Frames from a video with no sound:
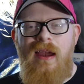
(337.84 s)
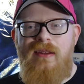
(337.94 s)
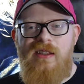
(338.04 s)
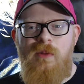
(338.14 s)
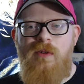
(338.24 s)

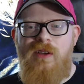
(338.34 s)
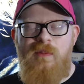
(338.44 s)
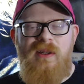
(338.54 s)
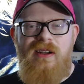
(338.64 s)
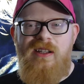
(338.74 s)
And this movie has
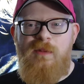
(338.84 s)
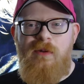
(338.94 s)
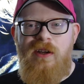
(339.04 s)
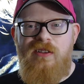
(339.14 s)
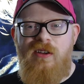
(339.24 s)
been an
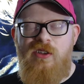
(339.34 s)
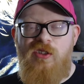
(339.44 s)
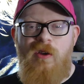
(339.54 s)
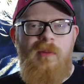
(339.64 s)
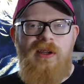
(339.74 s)
inspiration on
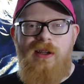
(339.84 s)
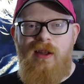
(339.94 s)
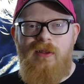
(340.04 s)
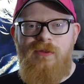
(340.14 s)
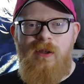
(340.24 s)
so many
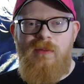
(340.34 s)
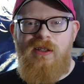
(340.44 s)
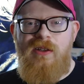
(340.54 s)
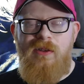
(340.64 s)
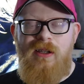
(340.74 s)
other films,
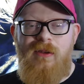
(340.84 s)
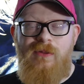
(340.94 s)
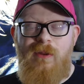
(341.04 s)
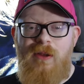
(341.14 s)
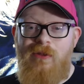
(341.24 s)
including a
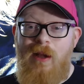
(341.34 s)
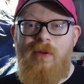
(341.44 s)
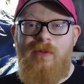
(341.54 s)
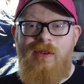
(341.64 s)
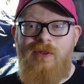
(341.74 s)
film that
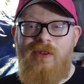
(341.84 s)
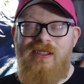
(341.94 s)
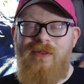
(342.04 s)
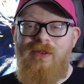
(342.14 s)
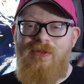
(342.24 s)
Robert Redford
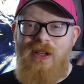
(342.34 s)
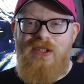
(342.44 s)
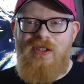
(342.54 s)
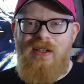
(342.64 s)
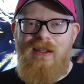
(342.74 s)
is even
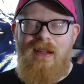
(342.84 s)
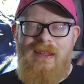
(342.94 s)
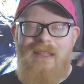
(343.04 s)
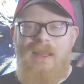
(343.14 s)
featured in